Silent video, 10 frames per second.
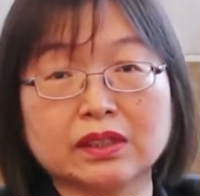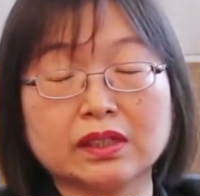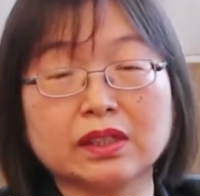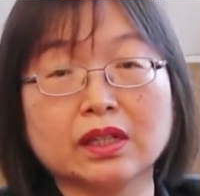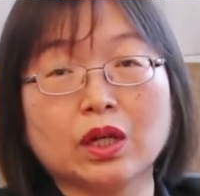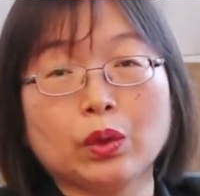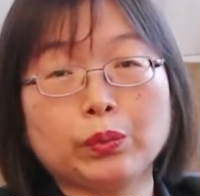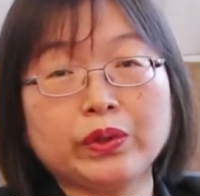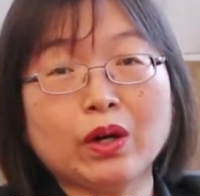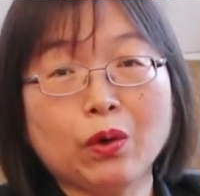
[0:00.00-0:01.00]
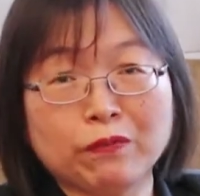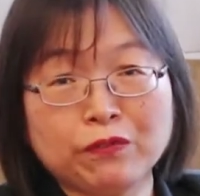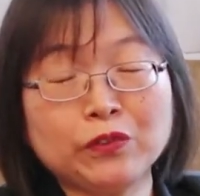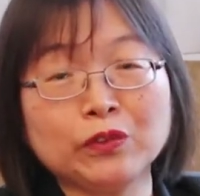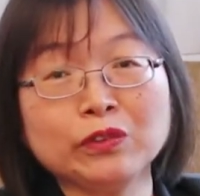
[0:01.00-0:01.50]
Okay. We are
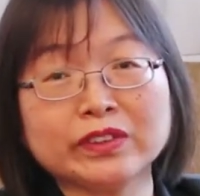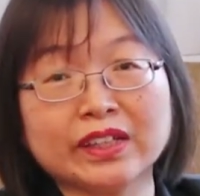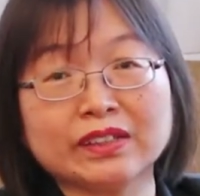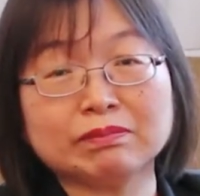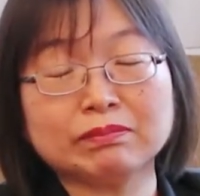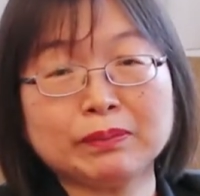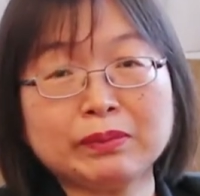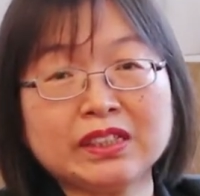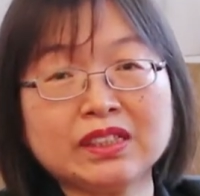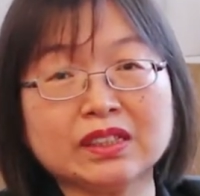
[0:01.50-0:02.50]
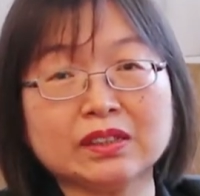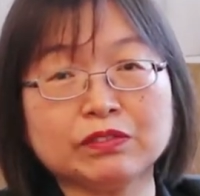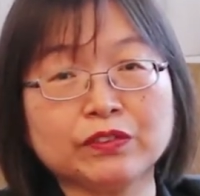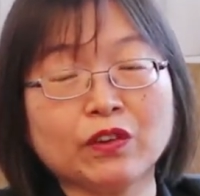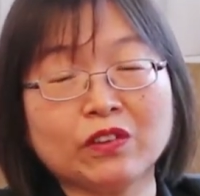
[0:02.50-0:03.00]
hopeful that maybe
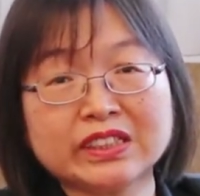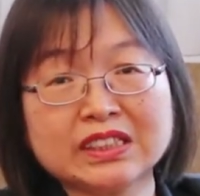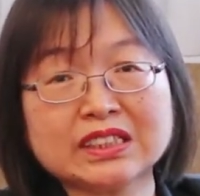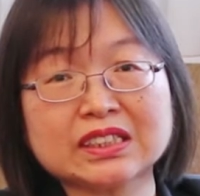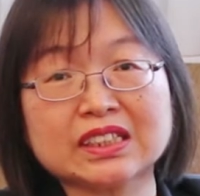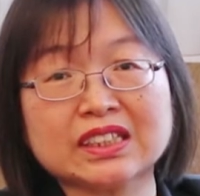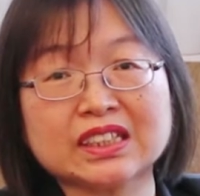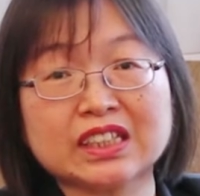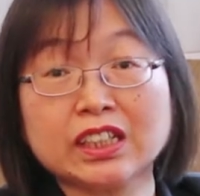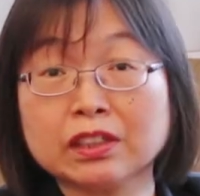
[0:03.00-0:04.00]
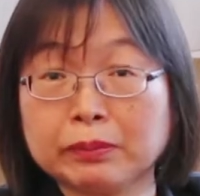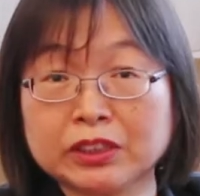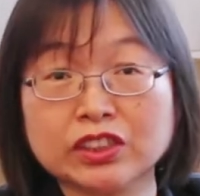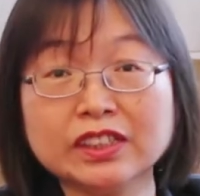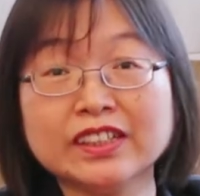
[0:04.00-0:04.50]
with all this clearer
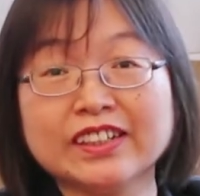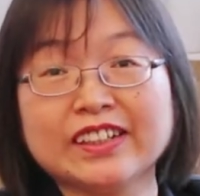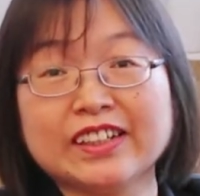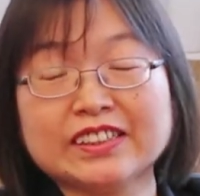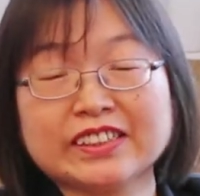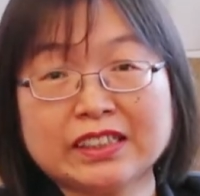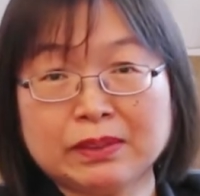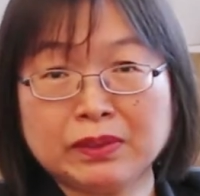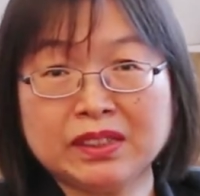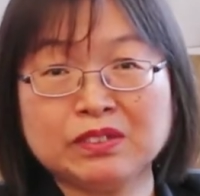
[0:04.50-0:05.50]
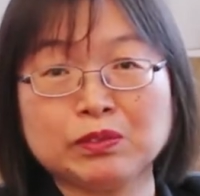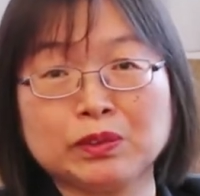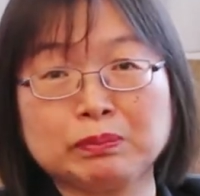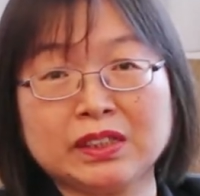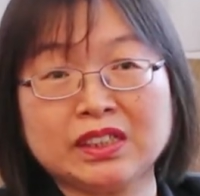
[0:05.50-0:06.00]
picture, sentiment
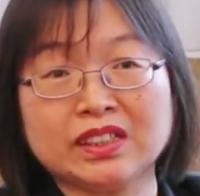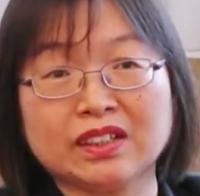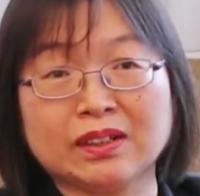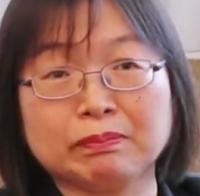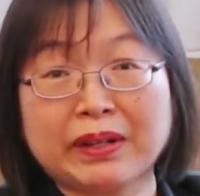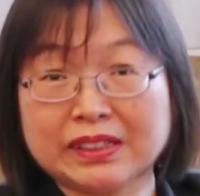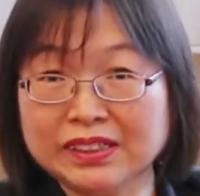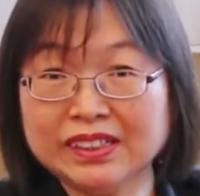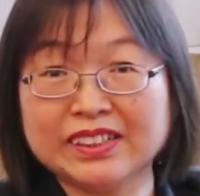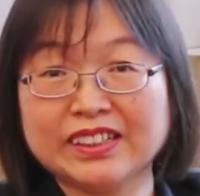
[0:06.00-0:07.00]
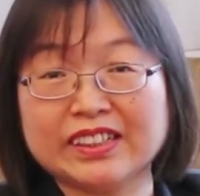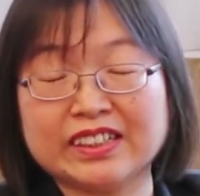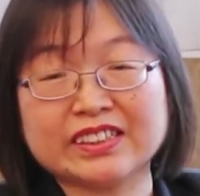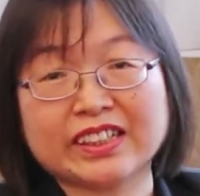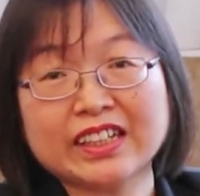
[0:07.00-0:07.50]
will be better in
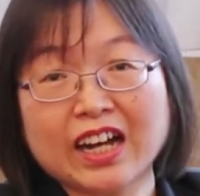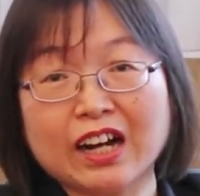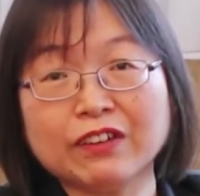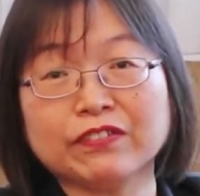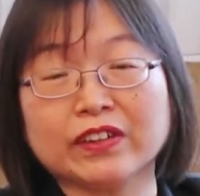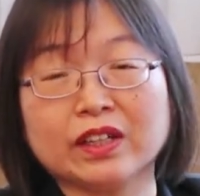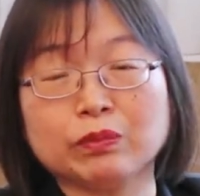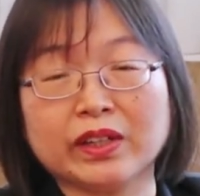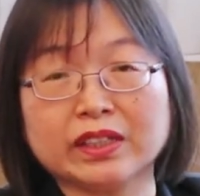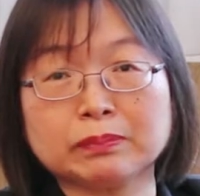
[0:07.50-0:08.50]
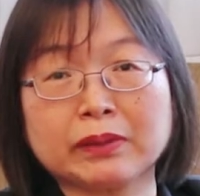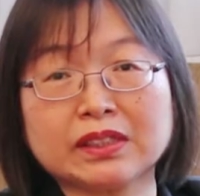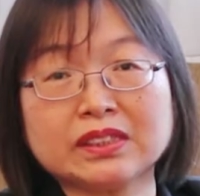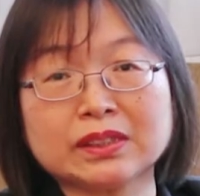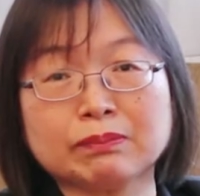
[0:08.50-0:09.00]
the second half, and we are
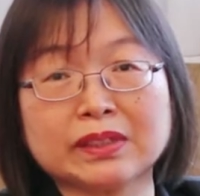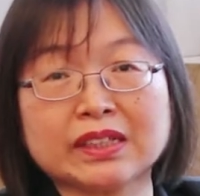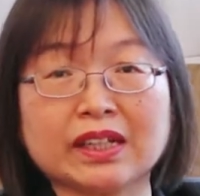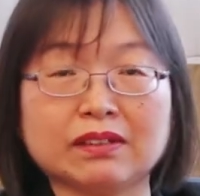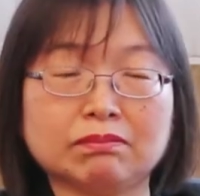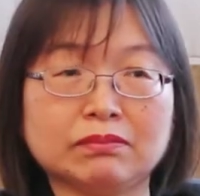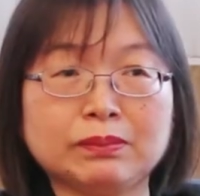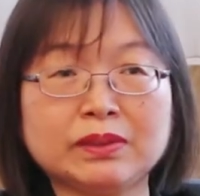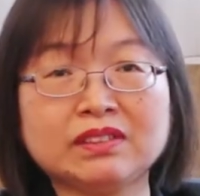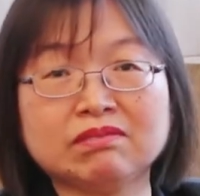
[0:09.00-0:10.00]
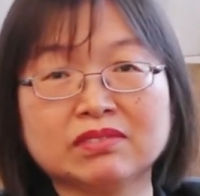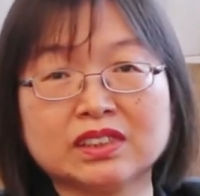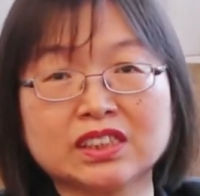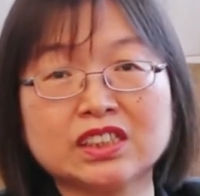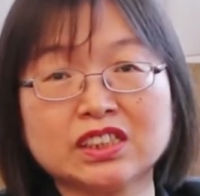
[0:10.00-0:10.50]
expecting something like maybe
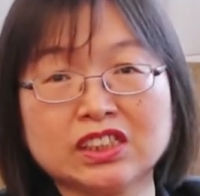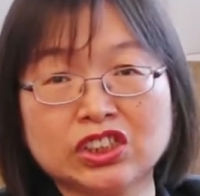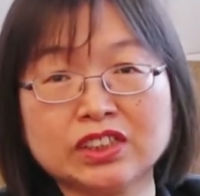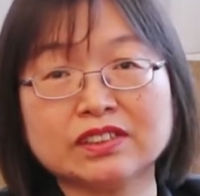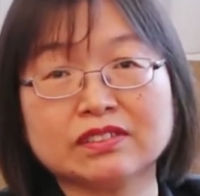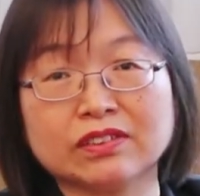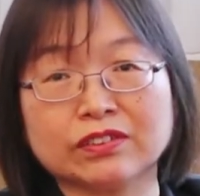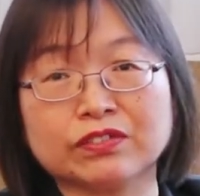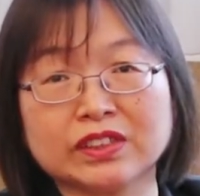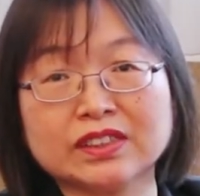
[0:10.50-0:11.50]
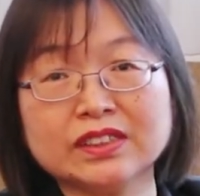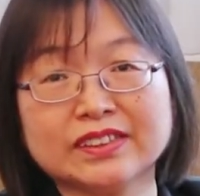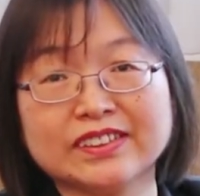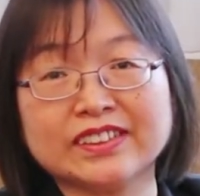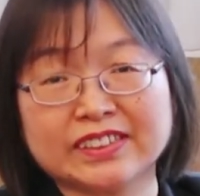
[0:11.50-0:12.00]
single digit of return
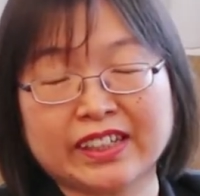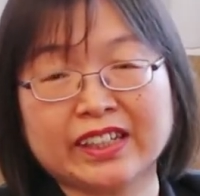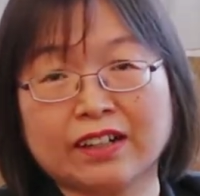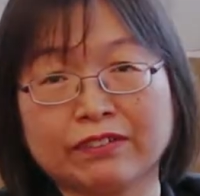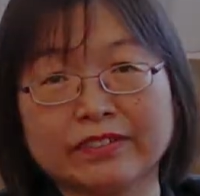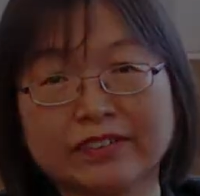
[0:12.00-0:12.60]
in the second half.